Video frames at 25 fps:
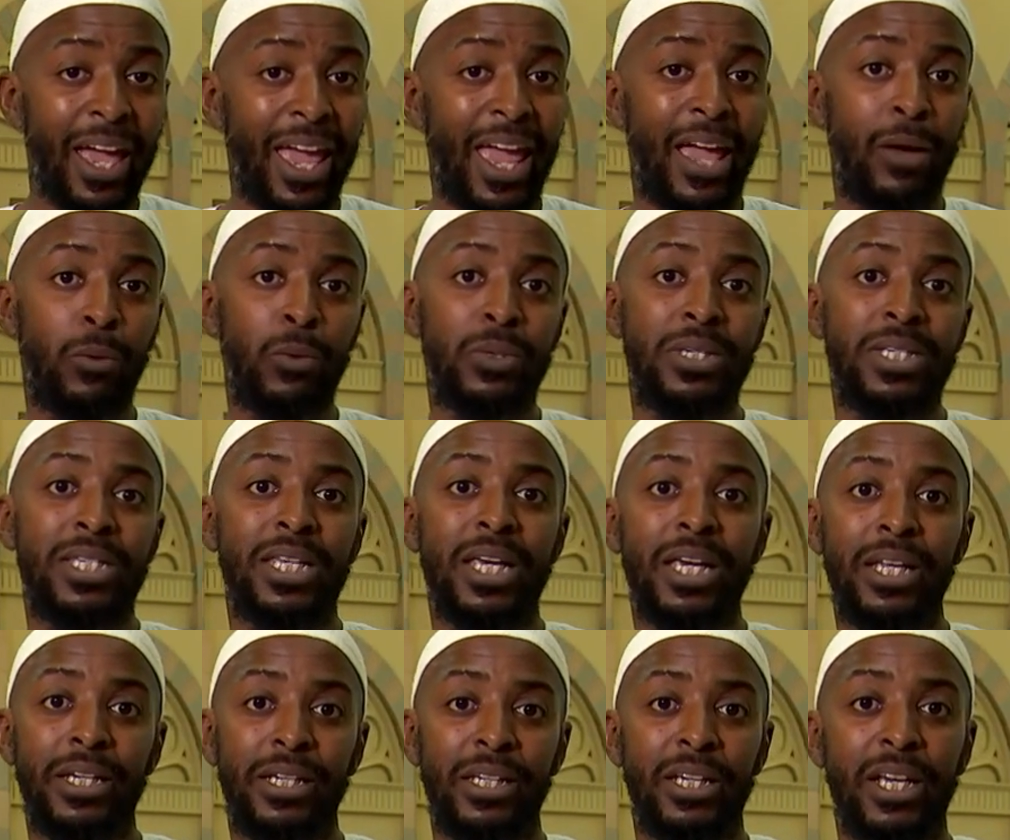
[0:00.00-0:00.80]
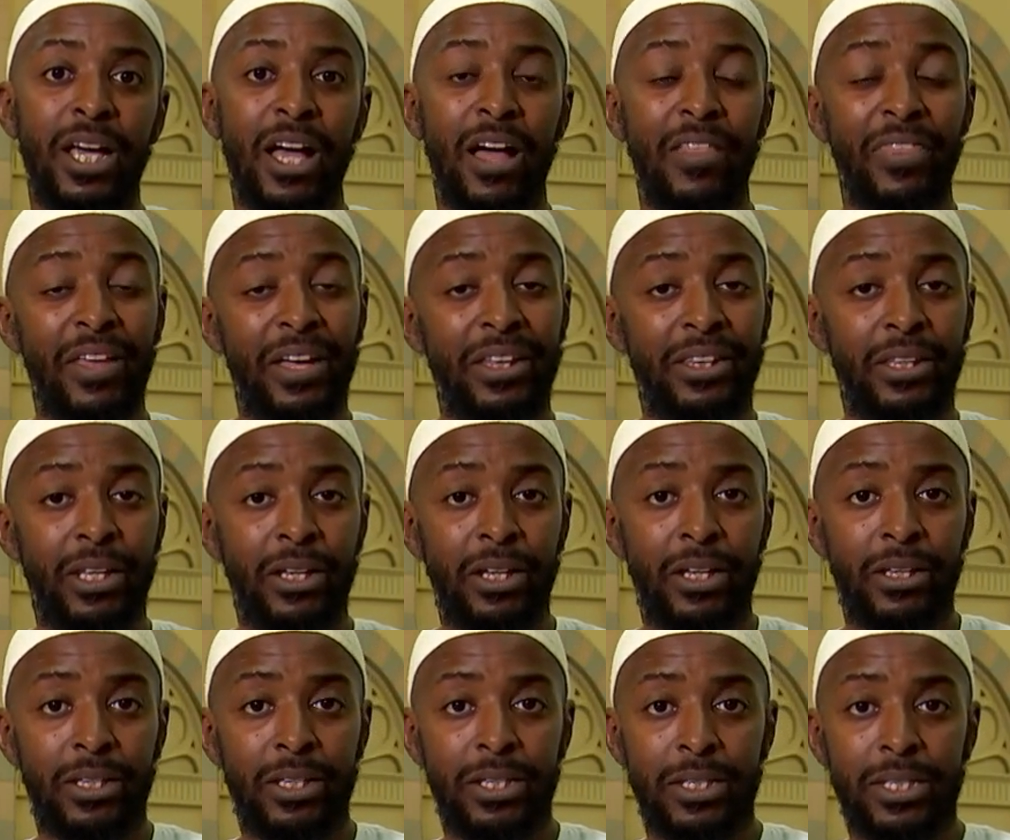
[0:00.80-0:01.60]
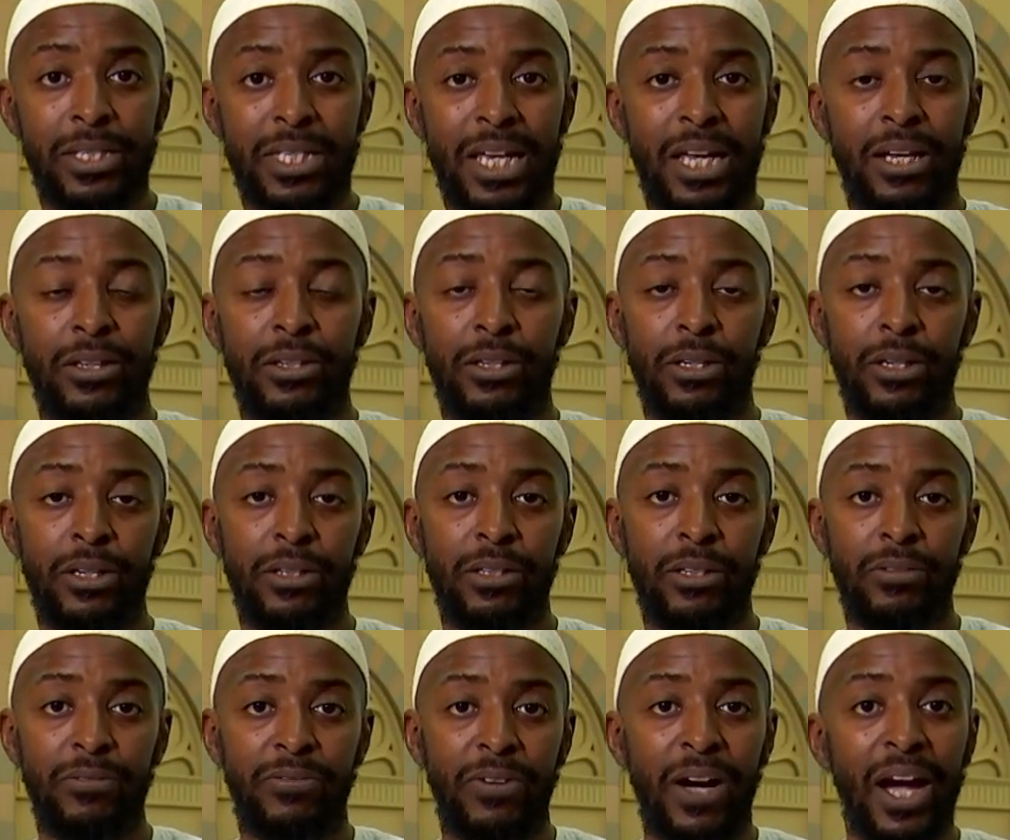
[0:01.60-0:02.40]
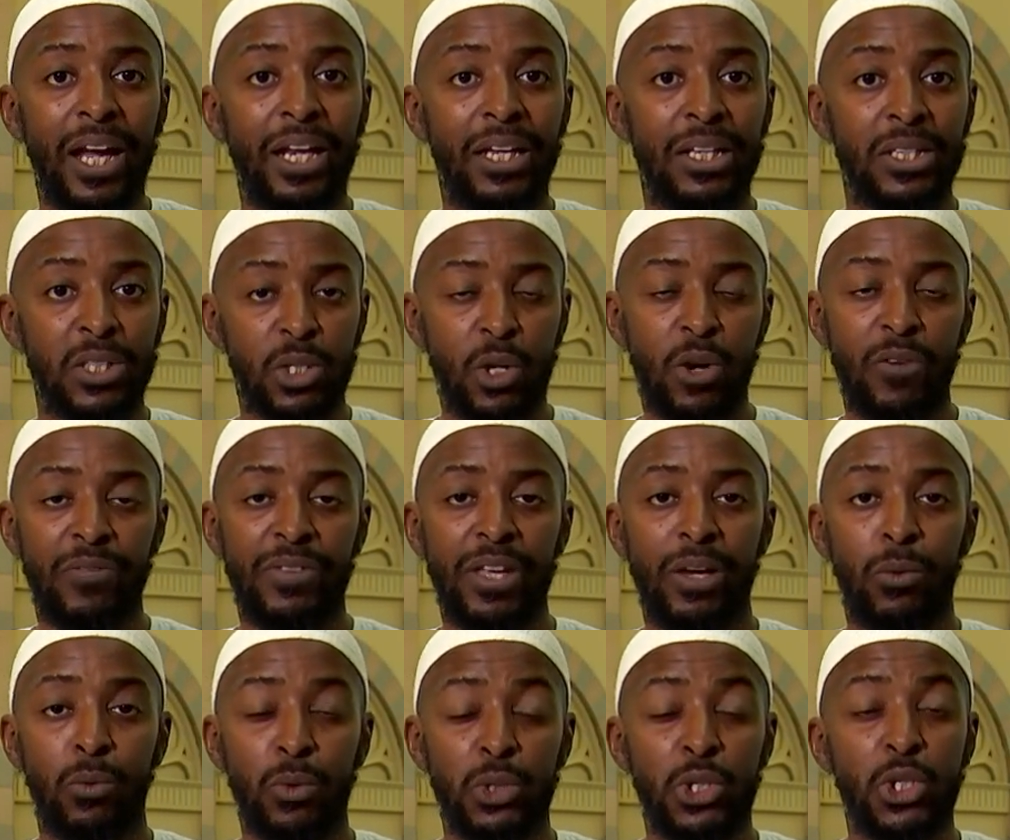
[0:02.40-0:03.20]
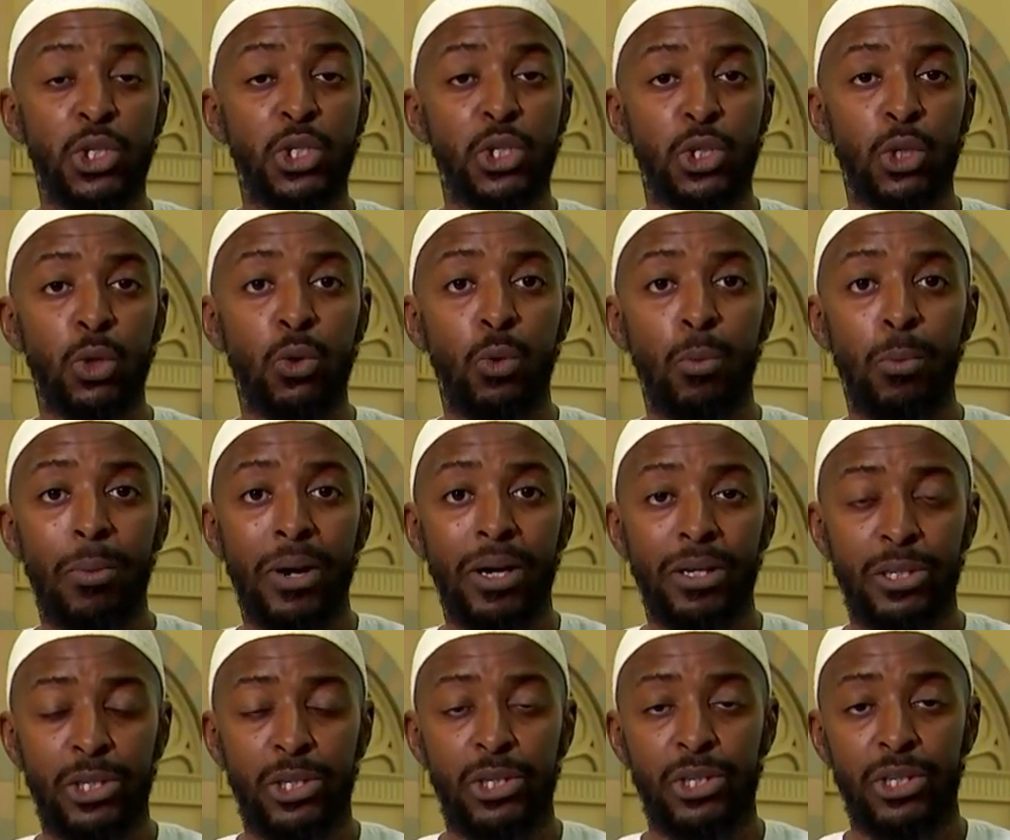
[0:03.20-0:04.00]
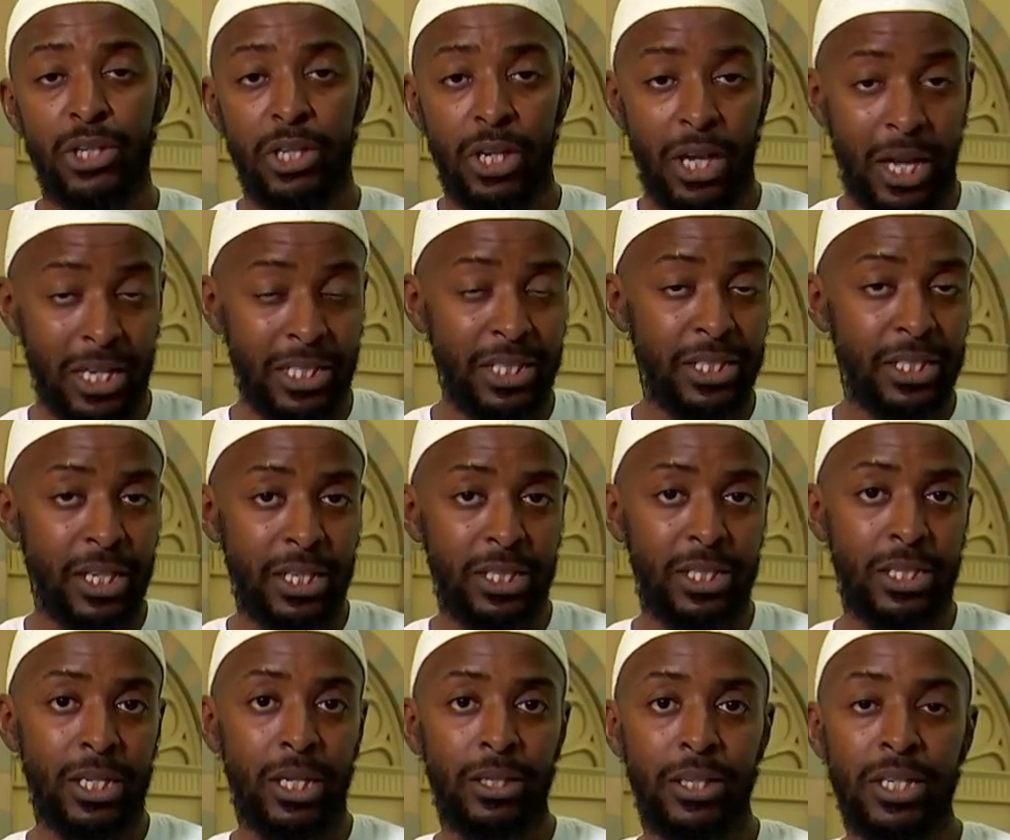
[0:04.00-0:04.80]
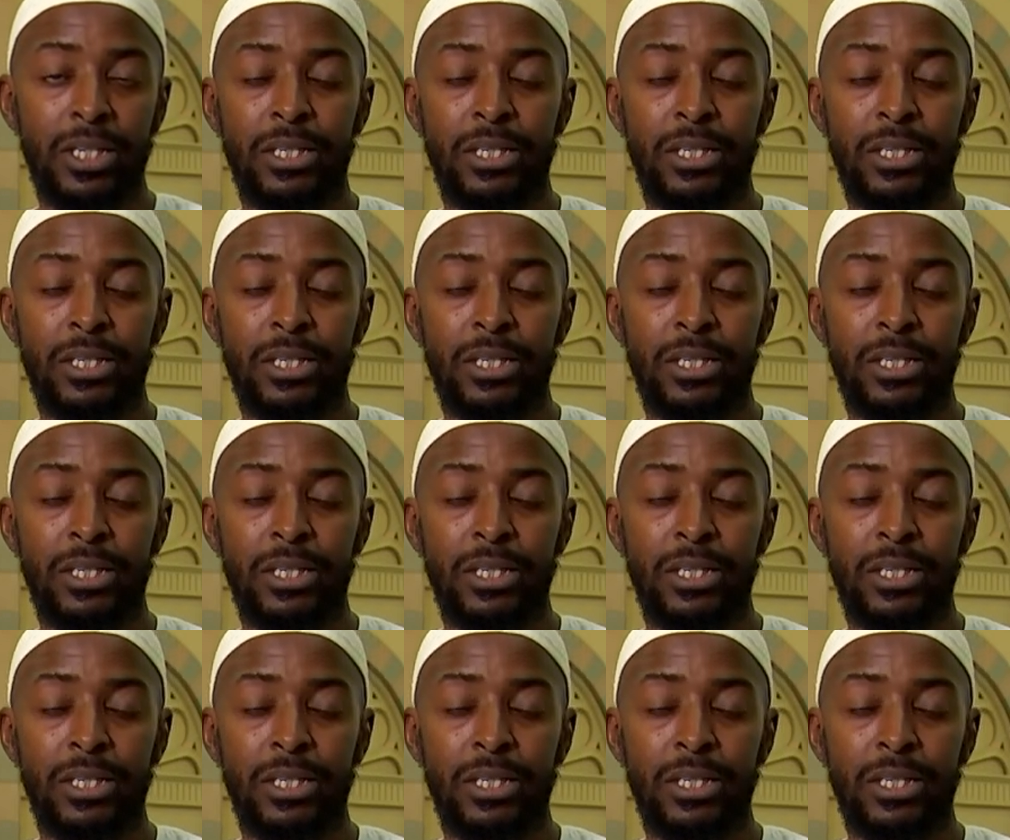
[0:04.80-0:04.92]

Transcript: It was said that the violence of that was so much, as in this